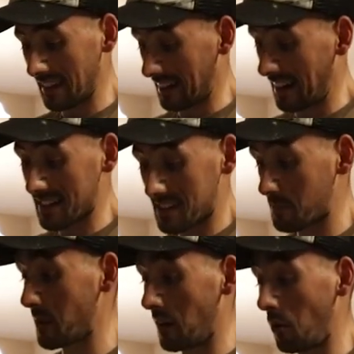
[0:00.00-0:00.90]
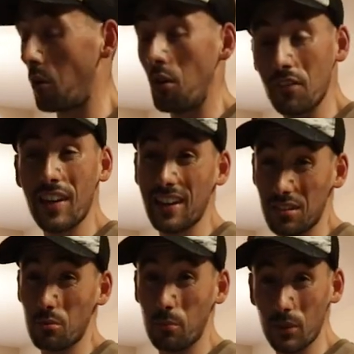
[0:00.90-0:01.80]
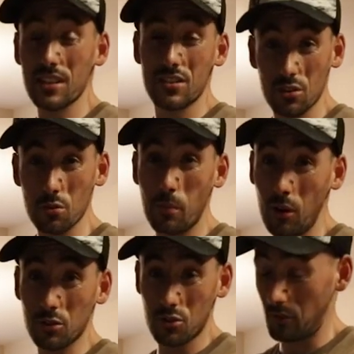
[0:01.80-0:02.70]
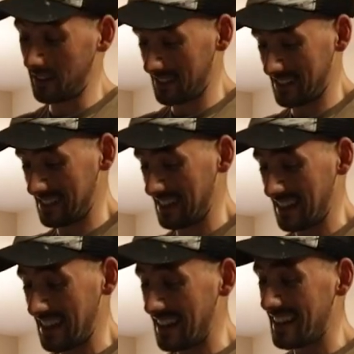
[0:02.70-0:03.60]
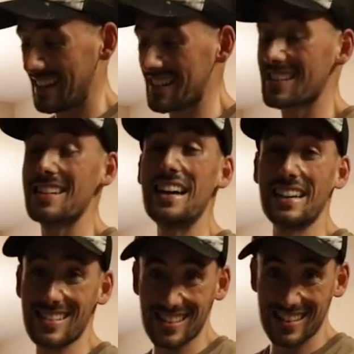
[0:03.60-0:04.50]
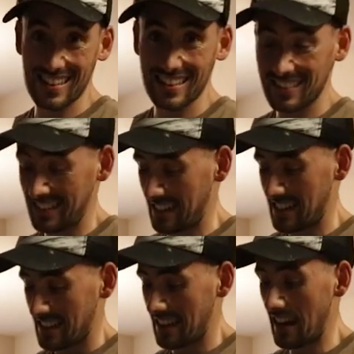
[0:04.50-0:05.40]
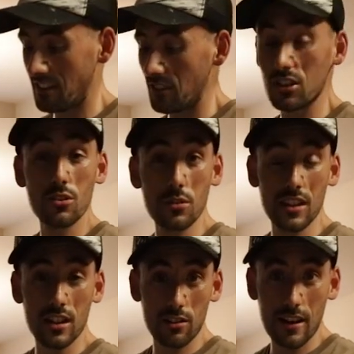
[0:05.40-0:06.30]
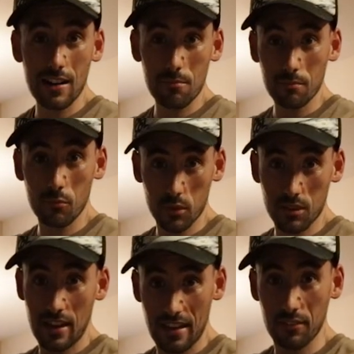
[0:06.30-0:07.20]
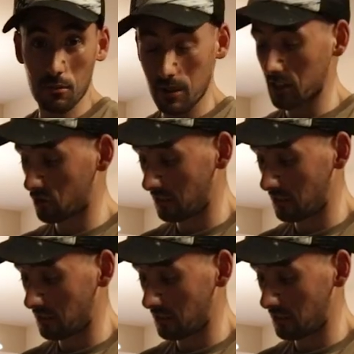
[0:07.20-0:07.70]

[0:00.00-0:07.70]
like, I spent all day to replace two ball joints. That is nuts. The heavy-duty crap with having a big